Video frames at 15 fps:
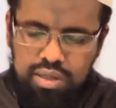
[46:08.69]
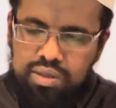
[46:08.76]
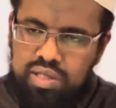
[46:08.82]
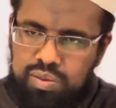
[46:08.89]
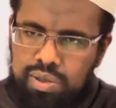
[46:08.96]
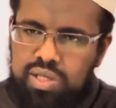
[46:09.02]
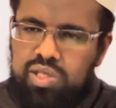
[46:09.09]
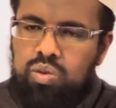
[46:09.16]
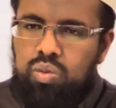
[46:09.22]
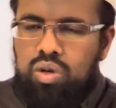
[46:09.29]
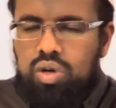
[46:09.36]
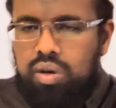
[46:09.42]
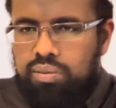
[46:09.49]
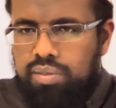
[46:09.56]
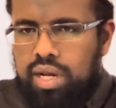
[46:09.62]
This person will
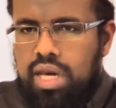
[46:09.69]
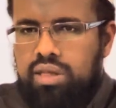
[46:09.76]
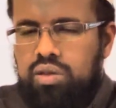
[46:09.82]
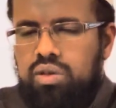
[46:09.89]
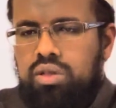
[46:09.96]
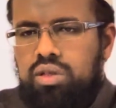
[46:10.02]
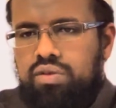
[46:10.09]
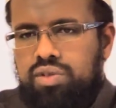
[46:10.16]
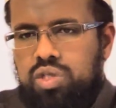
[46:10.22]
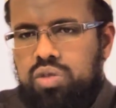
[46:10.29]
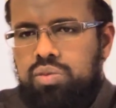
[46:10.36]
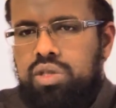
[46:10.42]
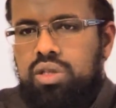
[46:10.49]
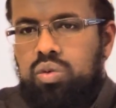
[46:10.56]
come blind on the day of judgment.